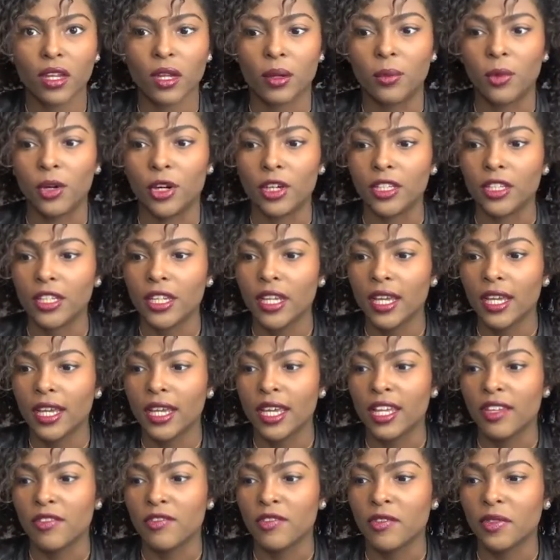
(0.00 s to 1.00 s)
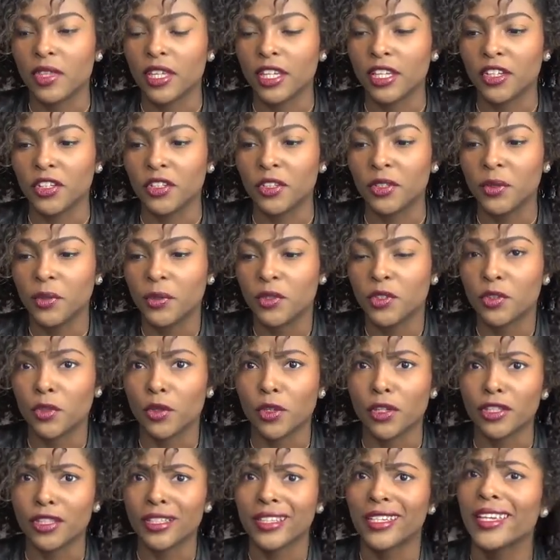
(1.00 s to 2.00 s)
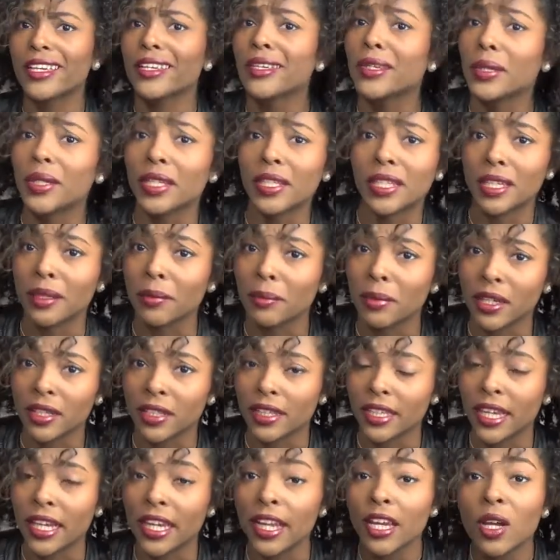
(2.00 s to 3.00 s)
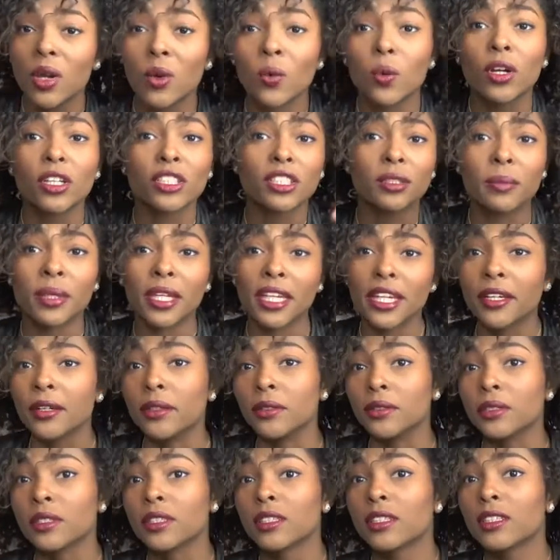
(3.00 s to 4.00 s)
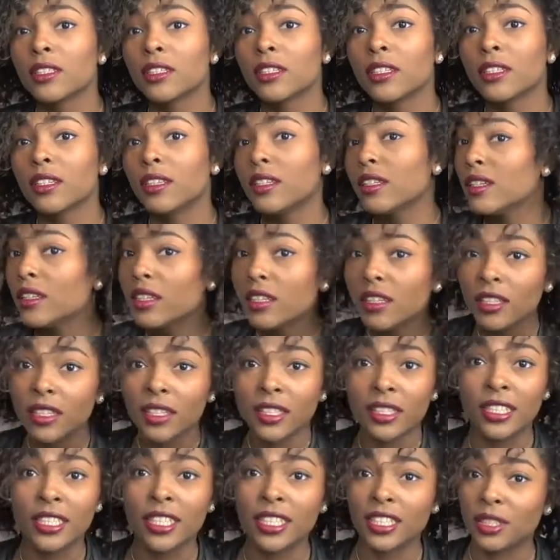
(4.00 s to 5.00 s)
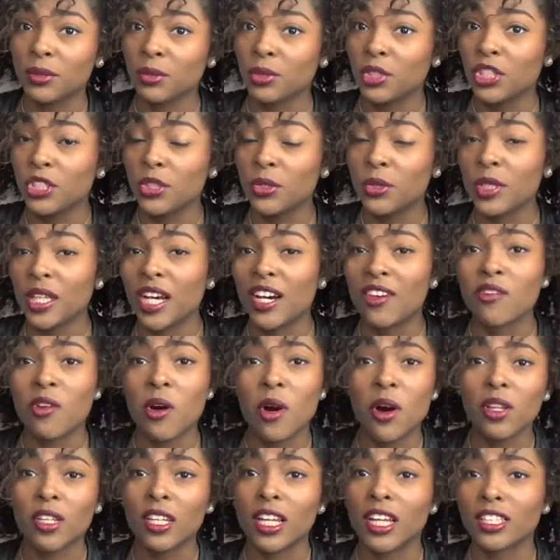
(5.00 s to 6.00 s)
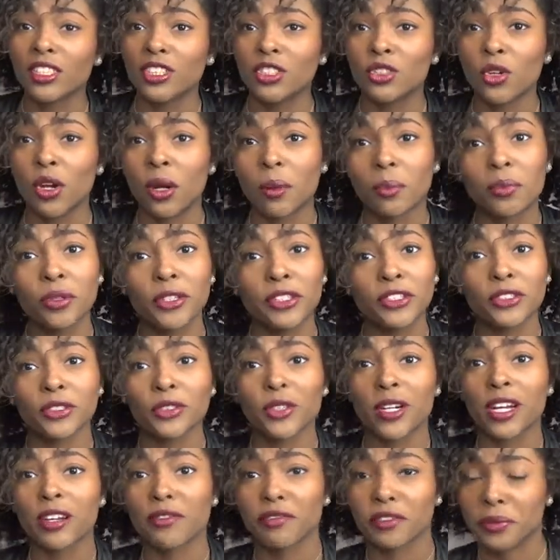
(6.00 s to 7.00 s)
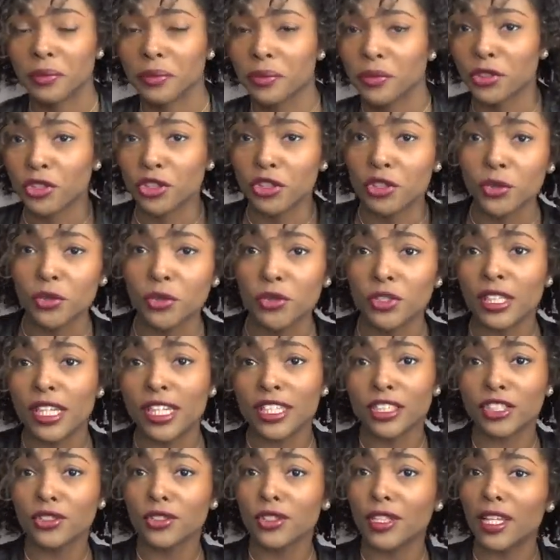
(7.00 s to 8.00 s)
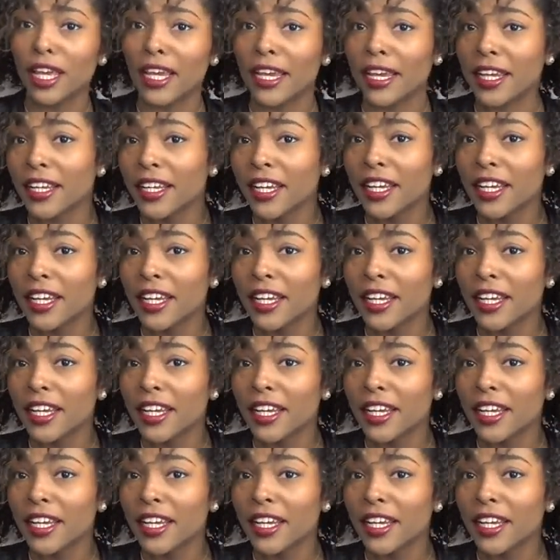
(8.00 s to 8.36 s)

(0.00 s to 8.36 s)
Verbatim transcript: come on. If you think you're too short, you can't do anything about that. Wear some heels. Get some shoes. I have an online store. I'm pretty sure I have some shoes that you'll like.